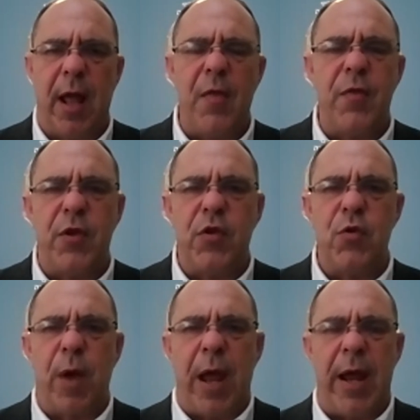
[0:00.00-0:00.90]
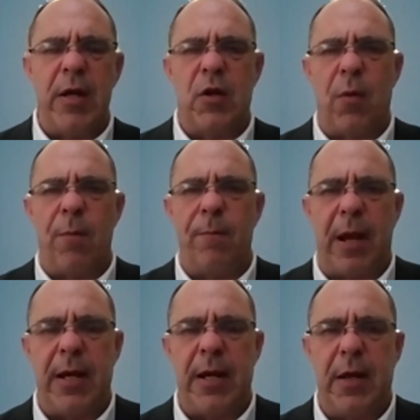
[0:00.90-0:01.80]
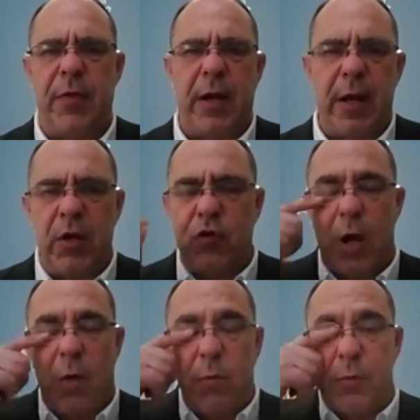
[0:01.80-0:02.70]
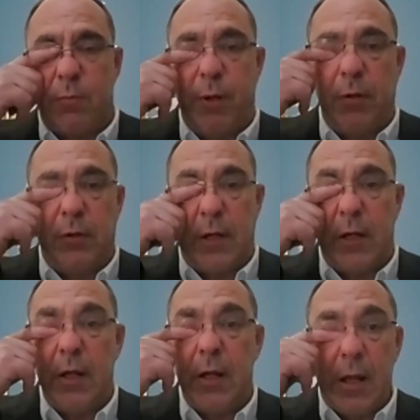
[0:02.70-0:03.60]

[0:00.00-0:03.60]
and the UN complaining that Israel was building